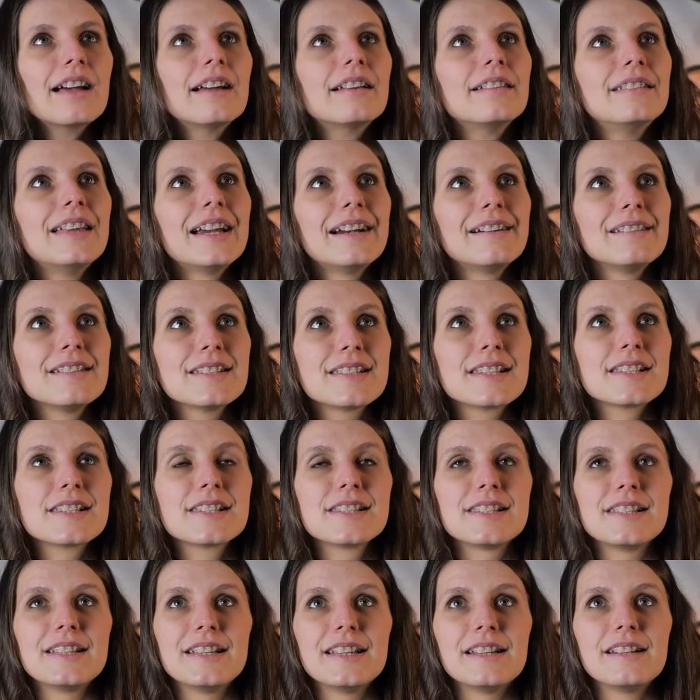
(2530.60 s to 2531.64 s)
There is a
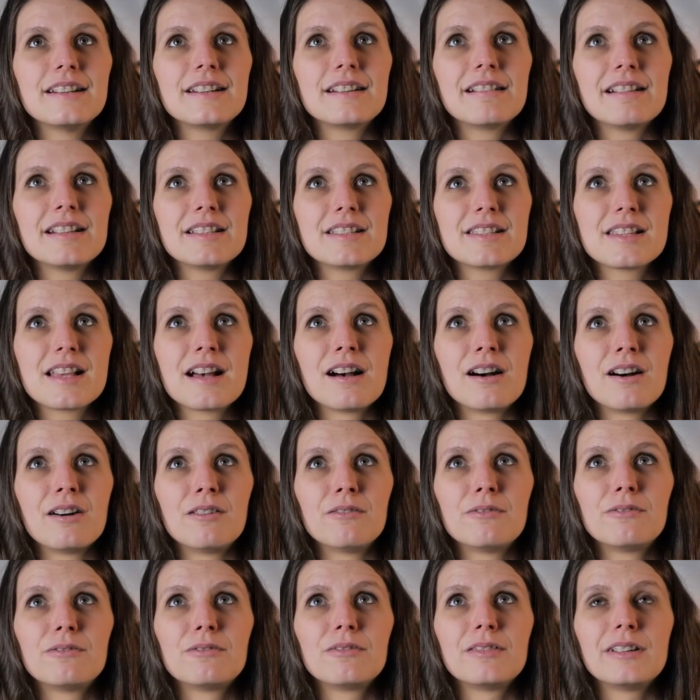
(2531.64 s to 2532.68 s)
series
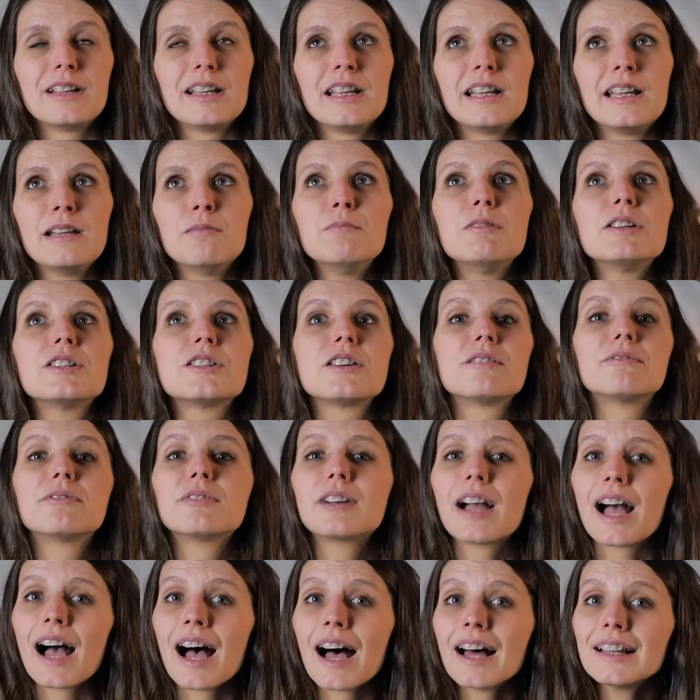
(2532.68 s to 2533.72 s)
of image of
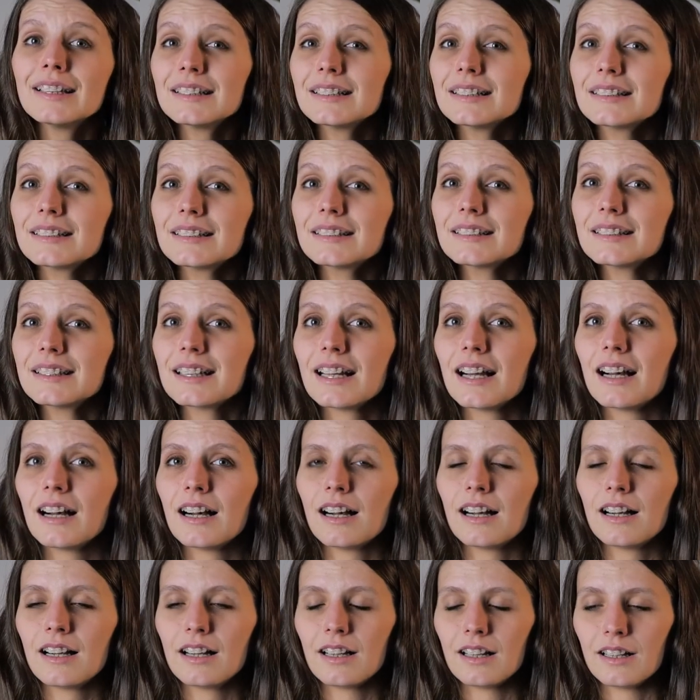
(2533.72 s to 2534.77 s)
God,
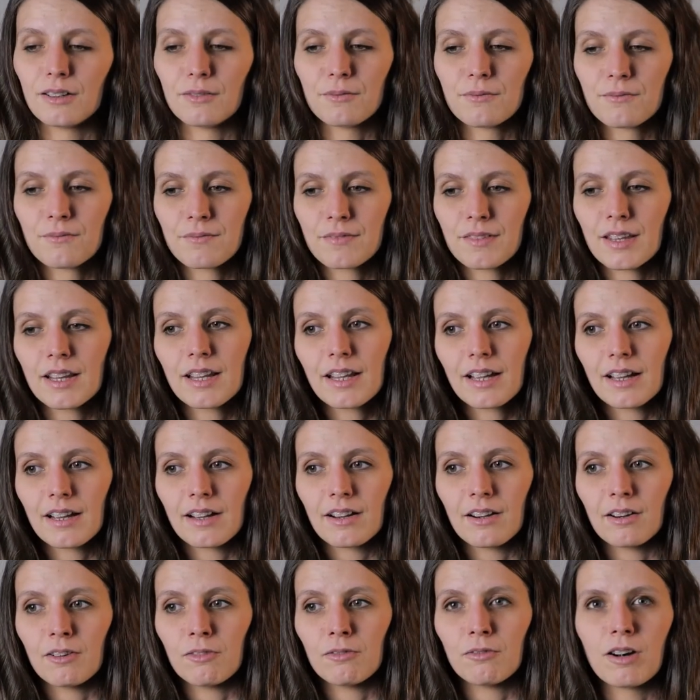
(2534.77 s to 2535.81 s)
um,
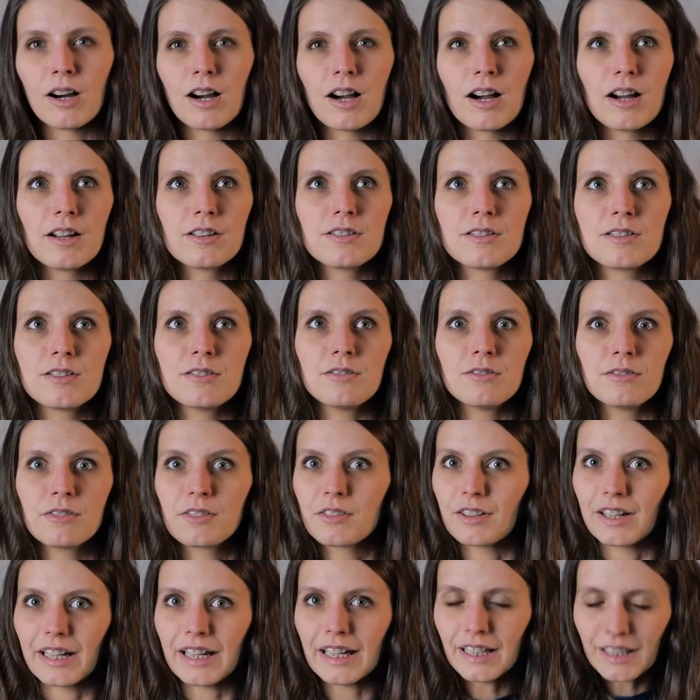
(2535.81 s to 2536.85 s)
one, two,
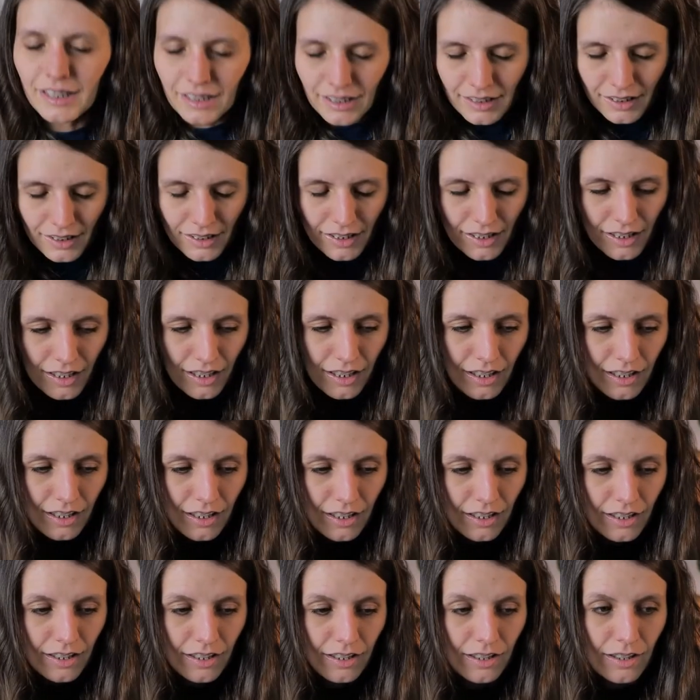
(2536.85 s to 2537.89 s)
three.
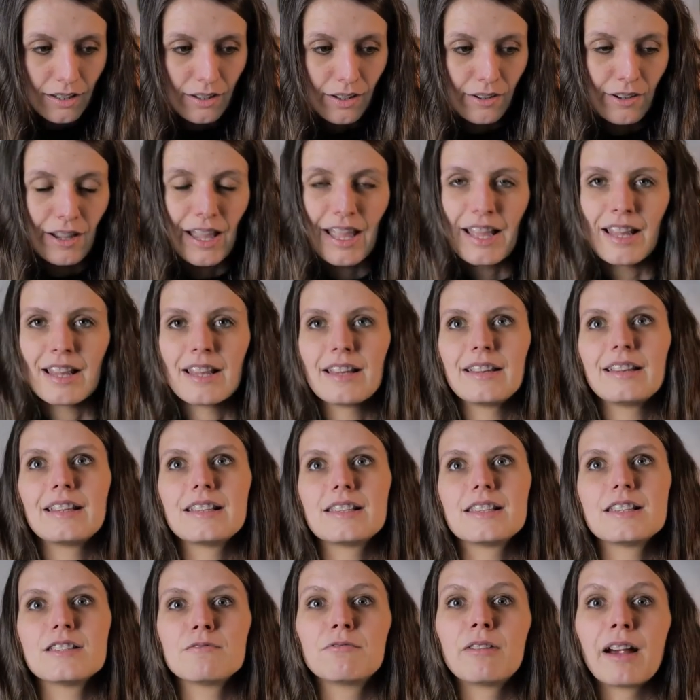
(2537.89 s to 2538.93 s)
Uh,
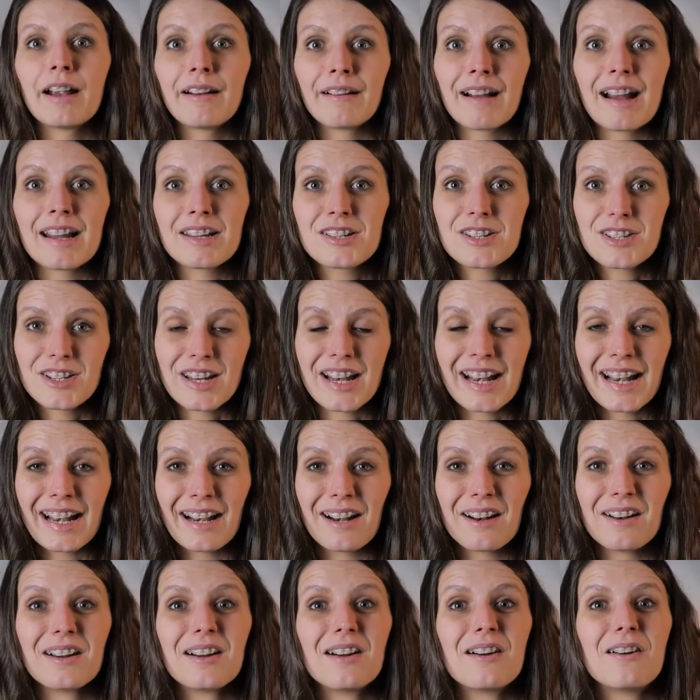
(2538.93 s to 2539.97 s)
this is where I
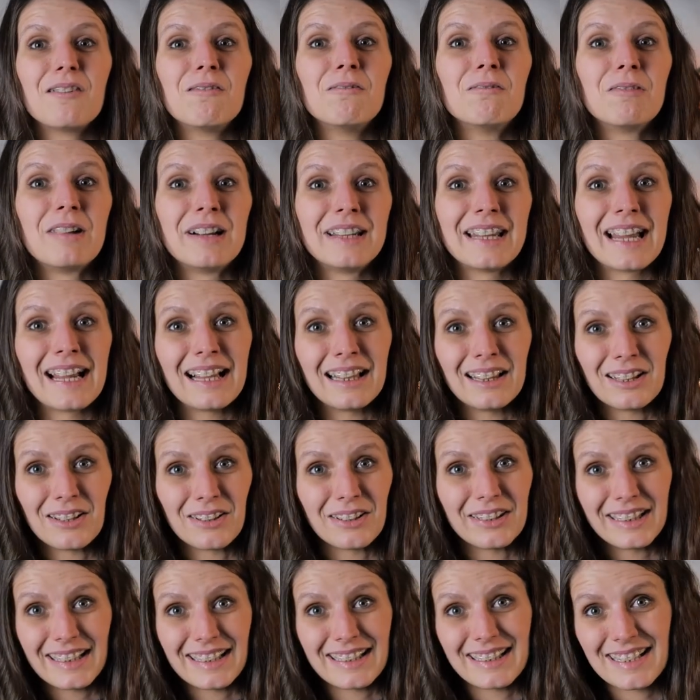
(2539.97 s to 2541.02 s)
share what I
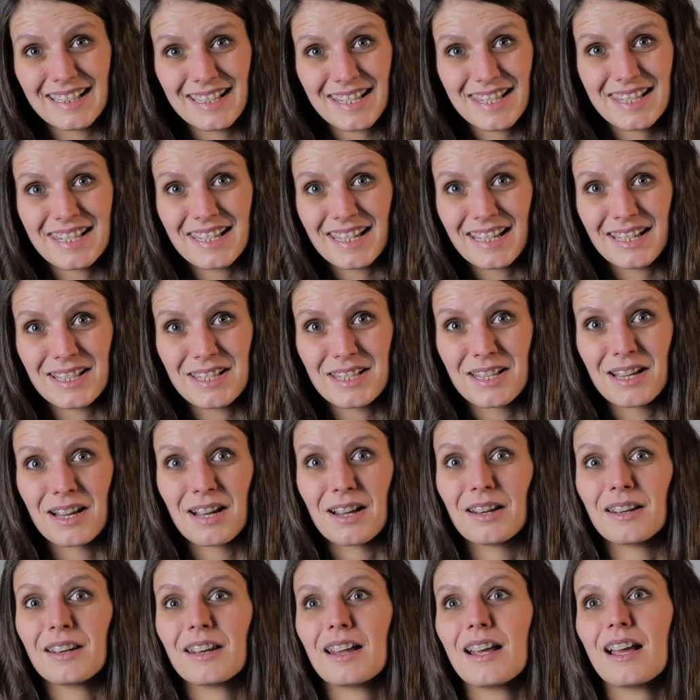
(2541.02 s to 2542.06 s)
learned in this
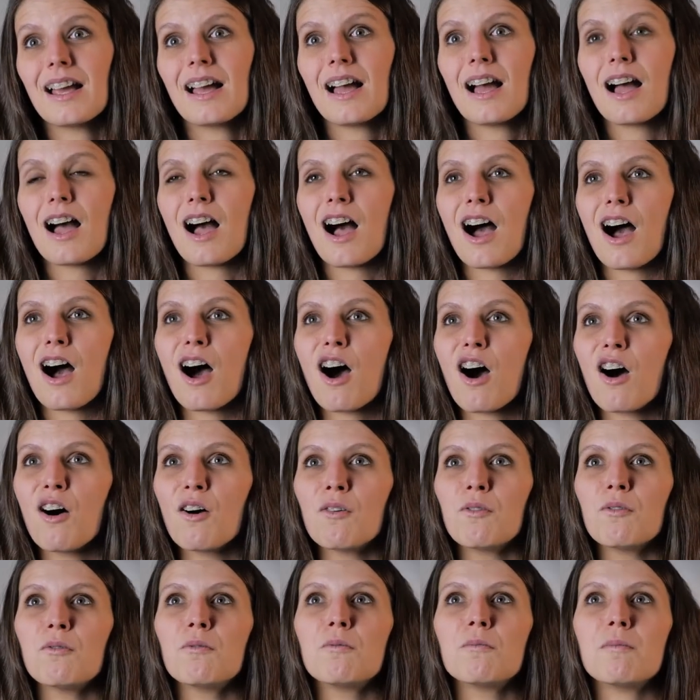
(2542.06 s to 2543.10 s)
season,
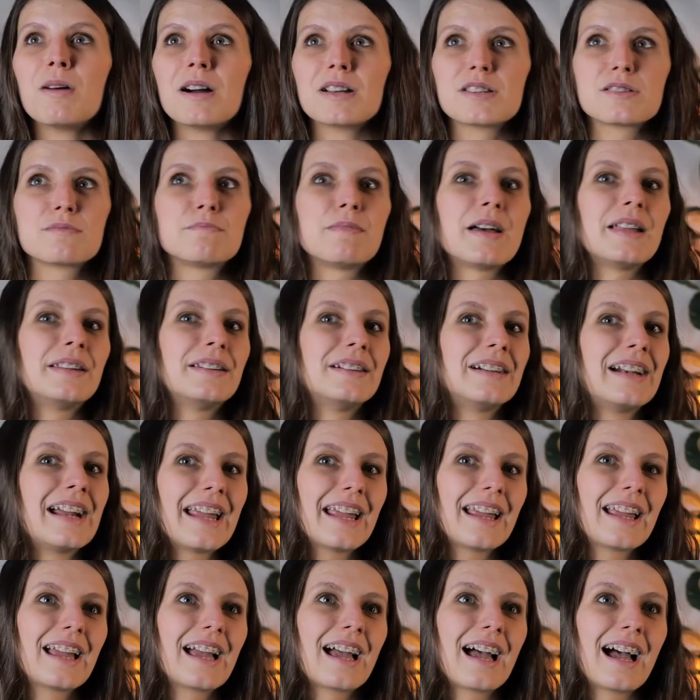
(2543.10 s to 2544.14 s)
how much better
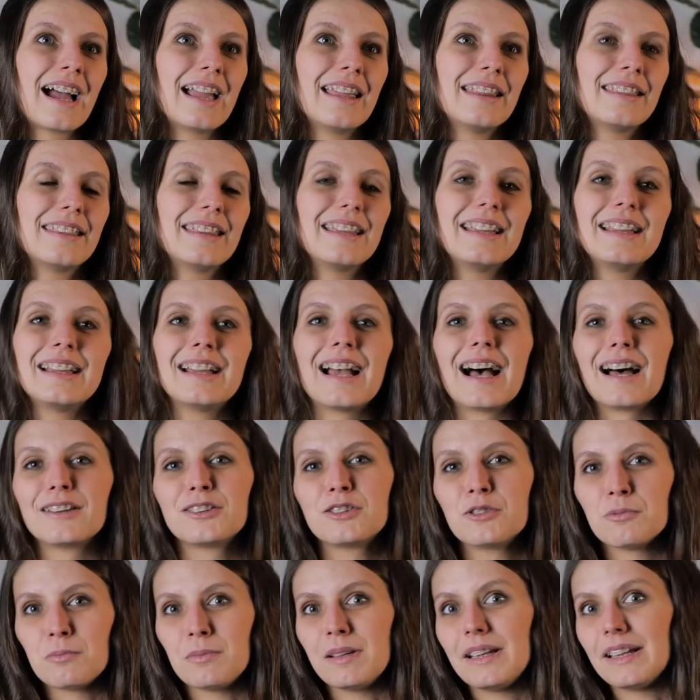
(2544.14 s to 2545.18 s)
I, I think God
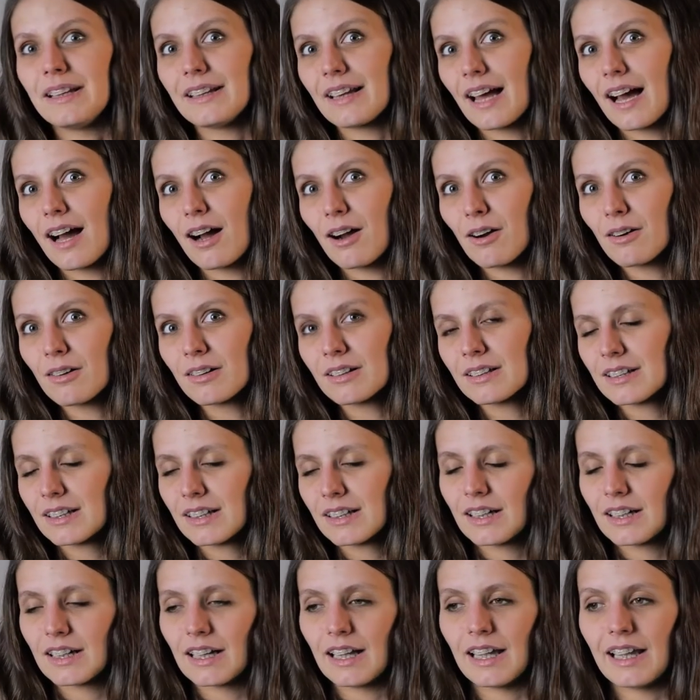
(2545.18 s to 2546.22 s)
to be now,
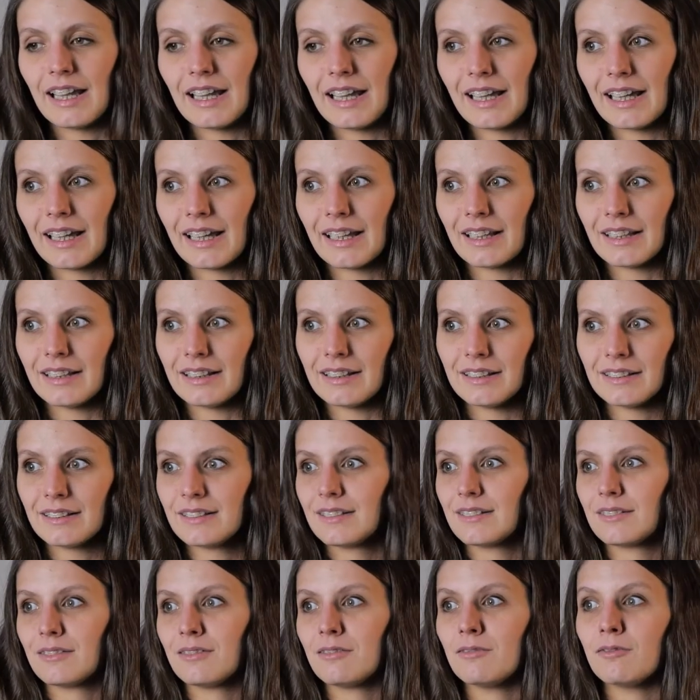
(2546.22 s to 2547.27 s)
and
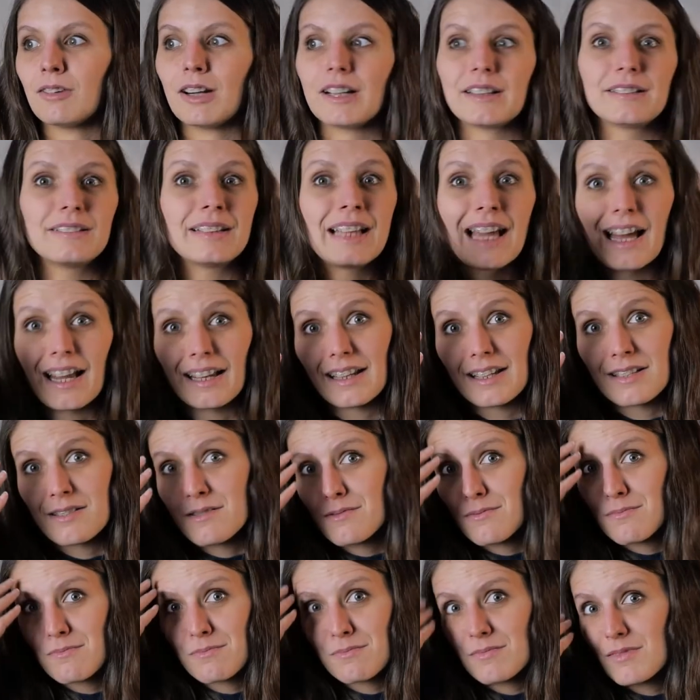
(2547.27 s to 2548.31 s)
what God
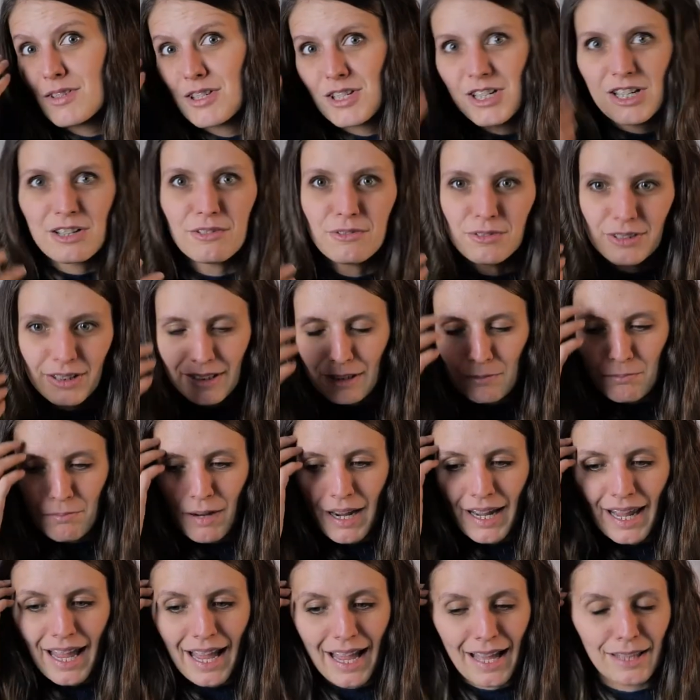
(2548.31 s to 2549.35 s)
has shifted in
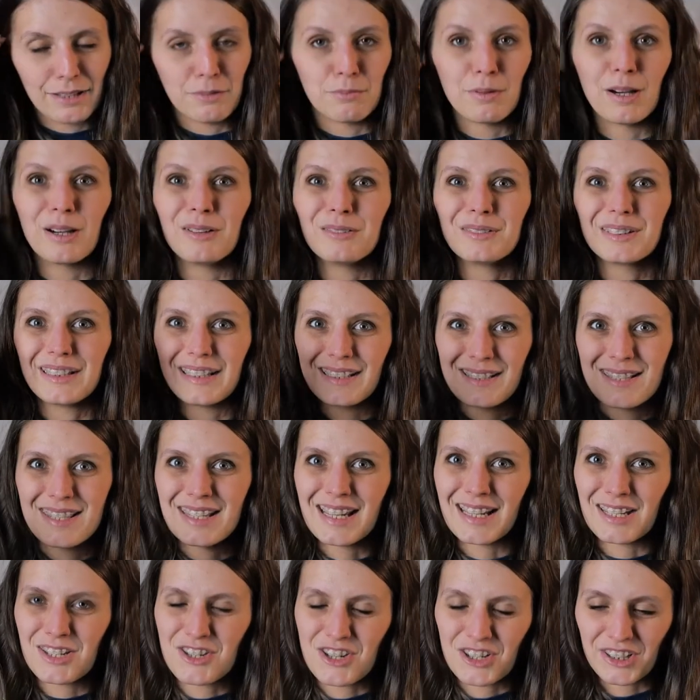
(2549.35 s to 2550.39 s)
my head about his
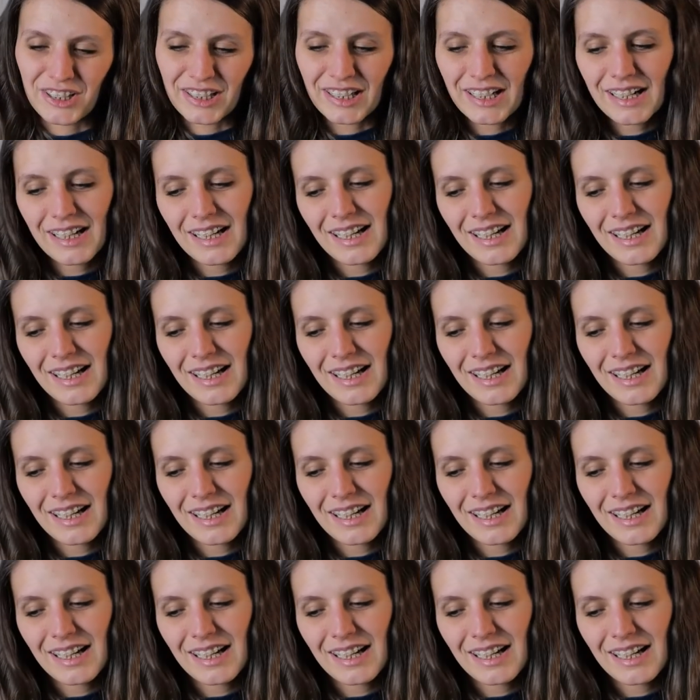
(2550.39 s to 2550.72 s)
nature.